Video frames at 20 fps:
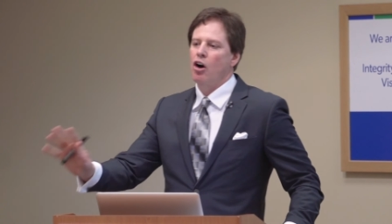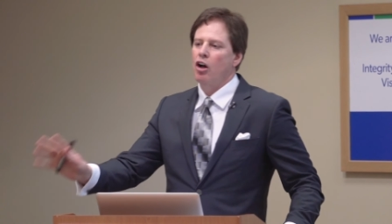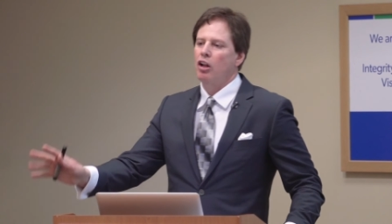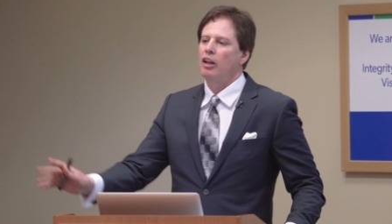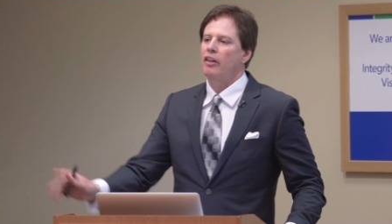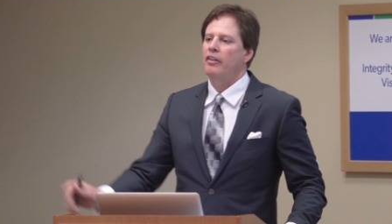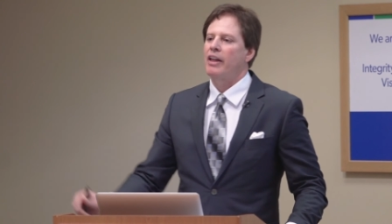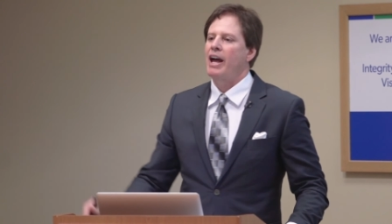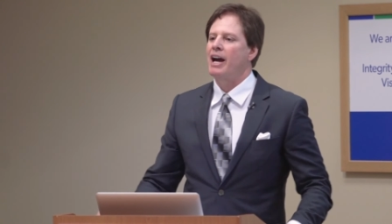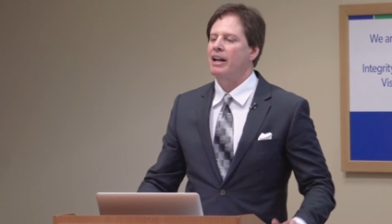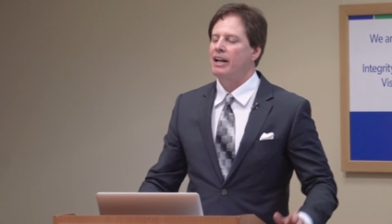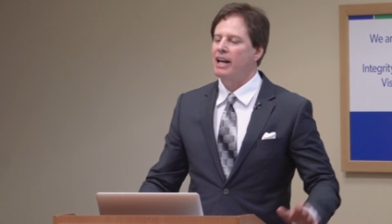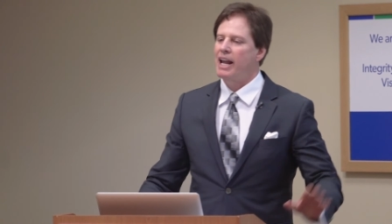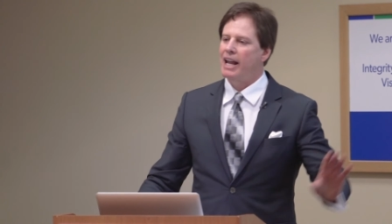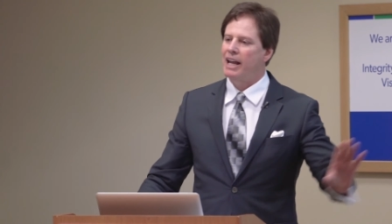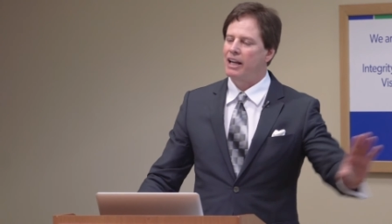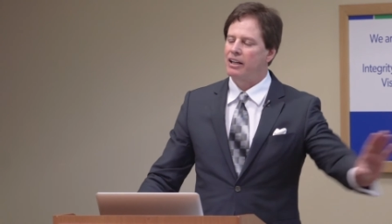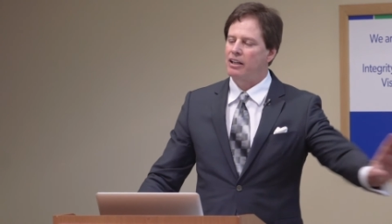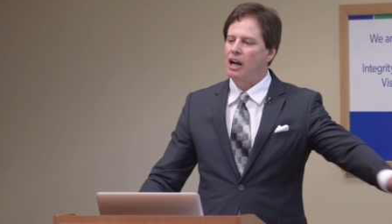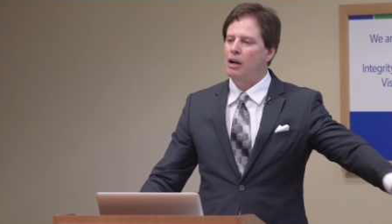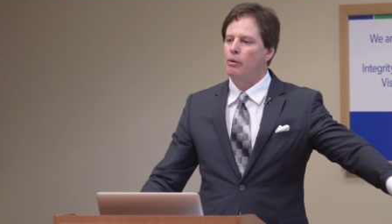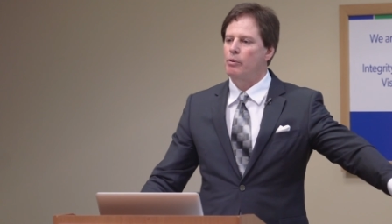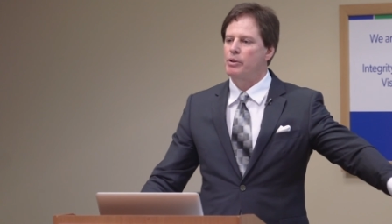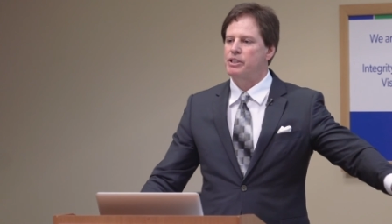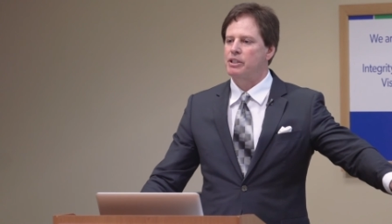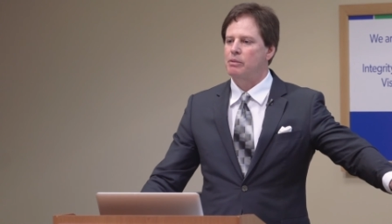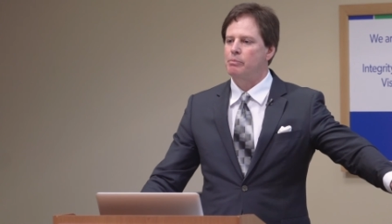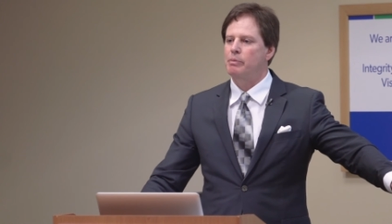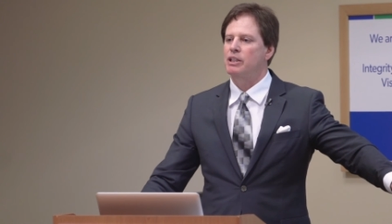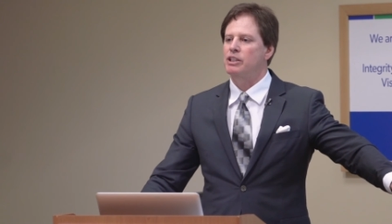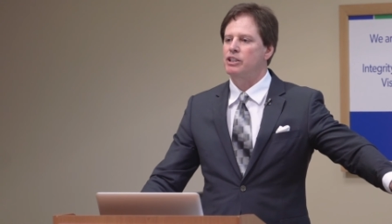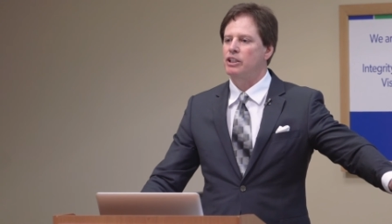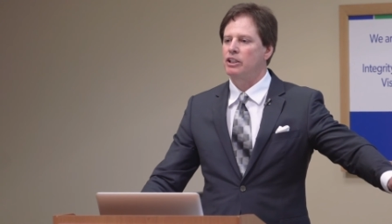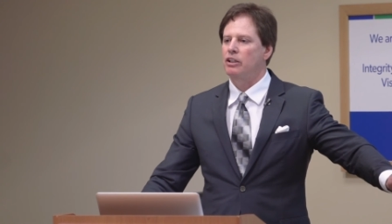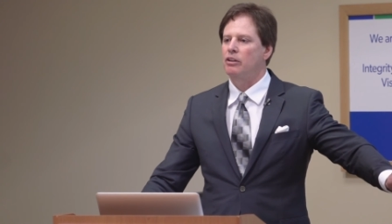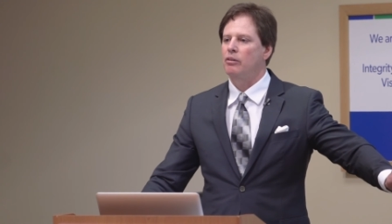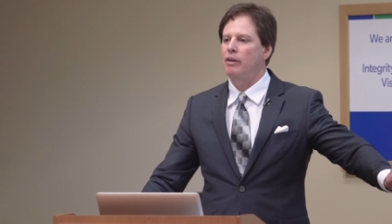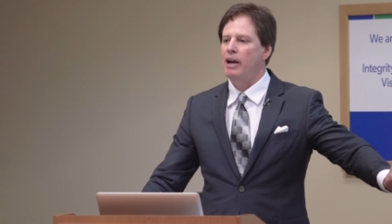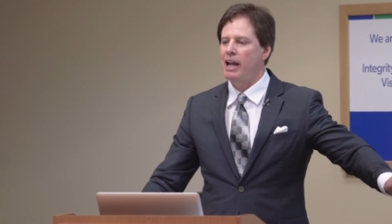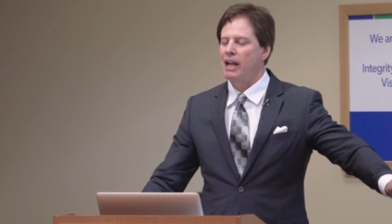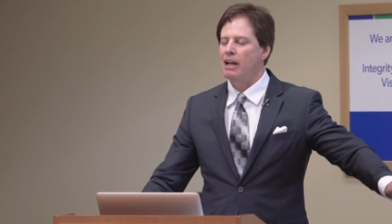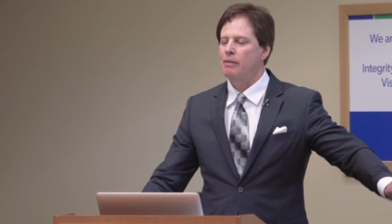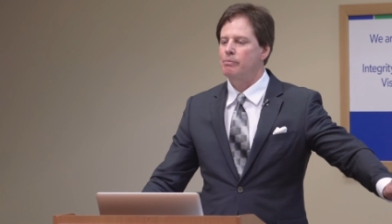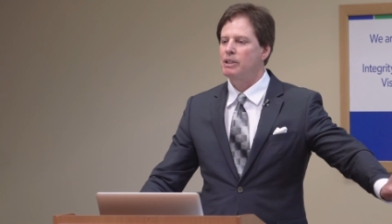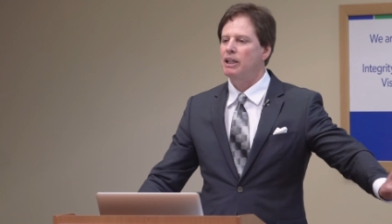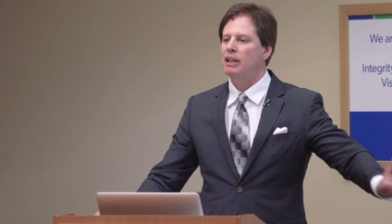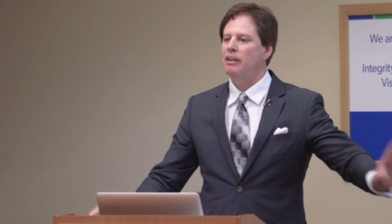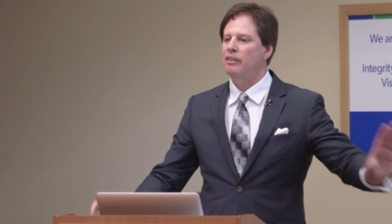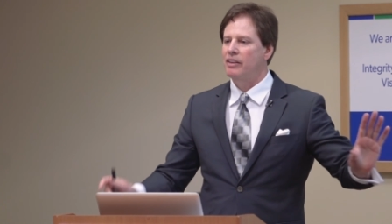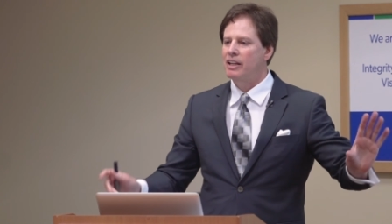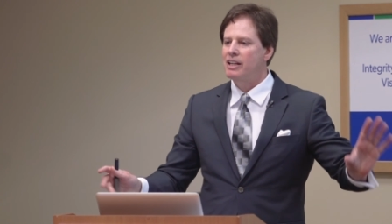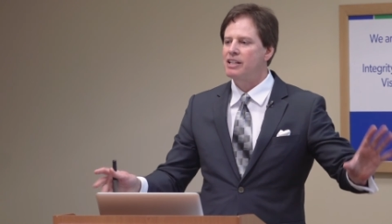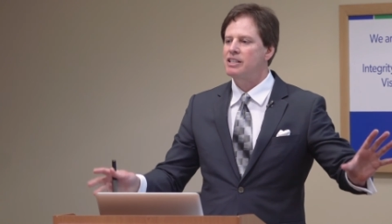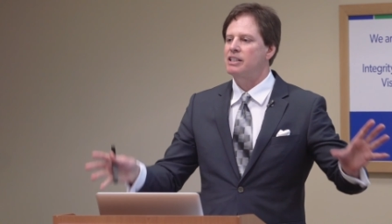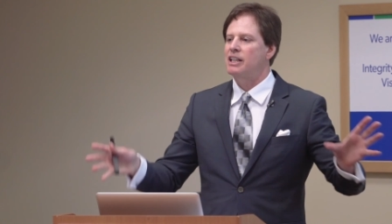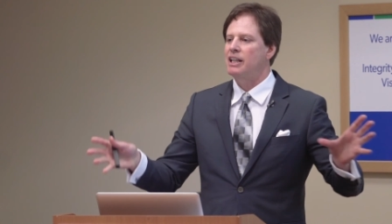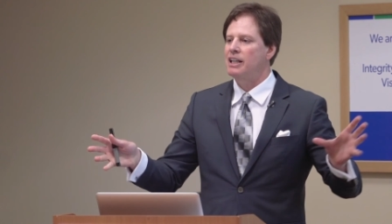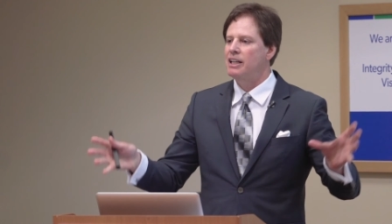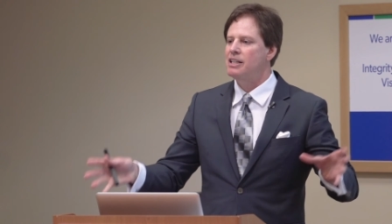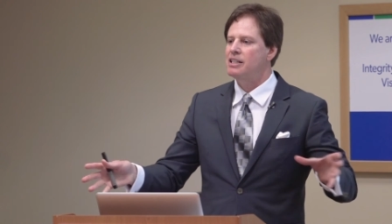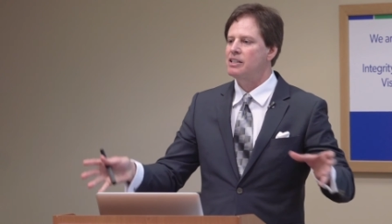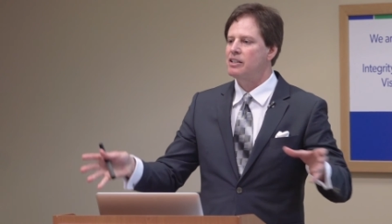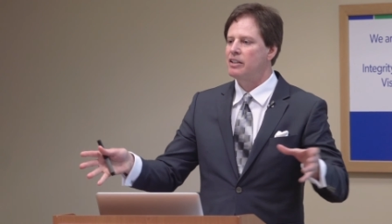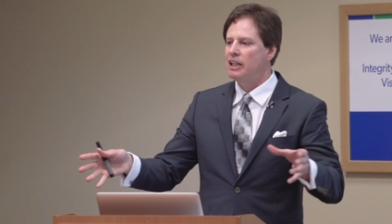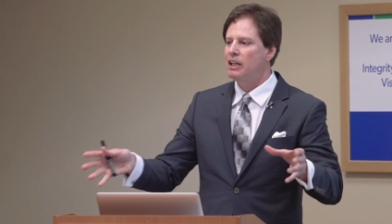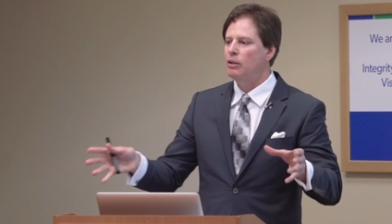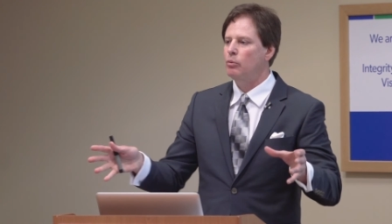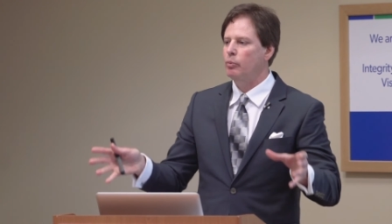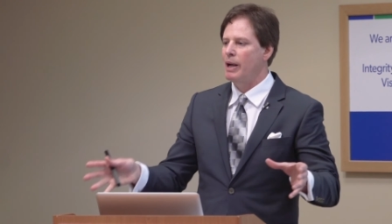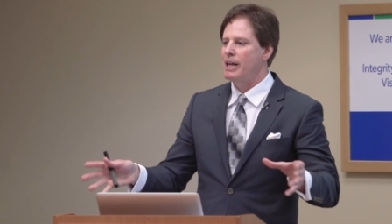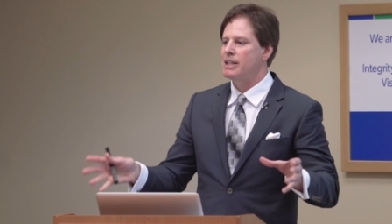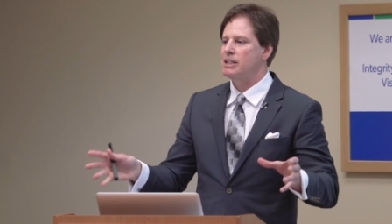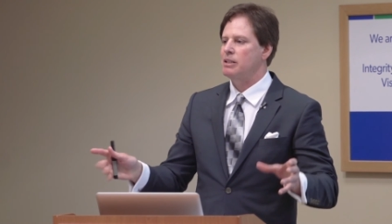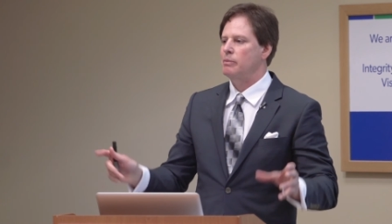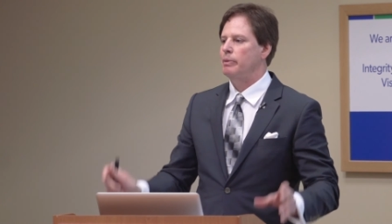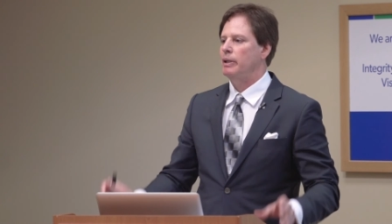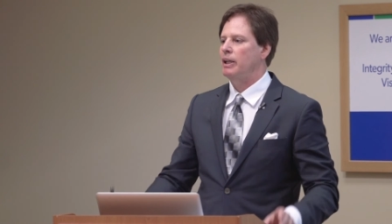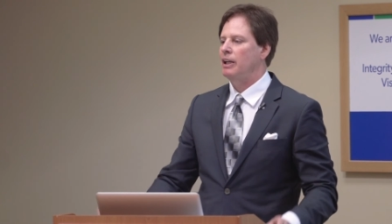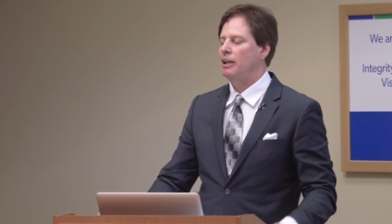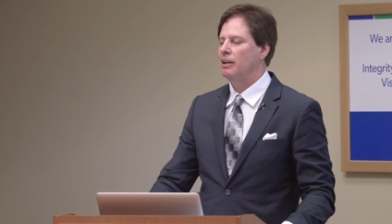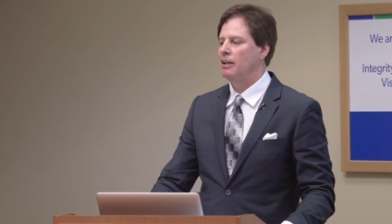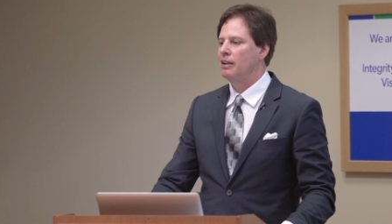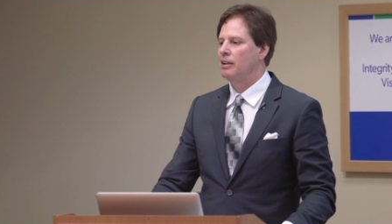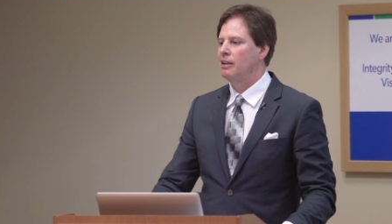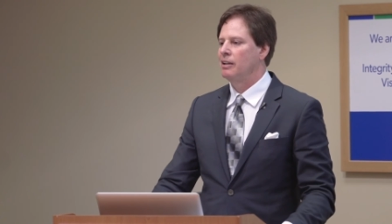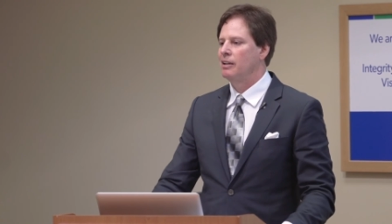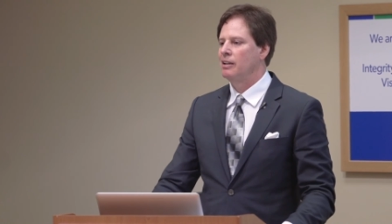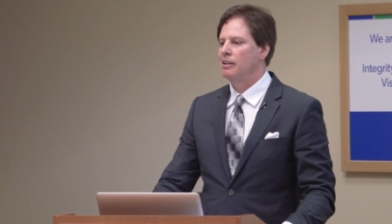all of that, and I will submit to you AMD. This is the recipe.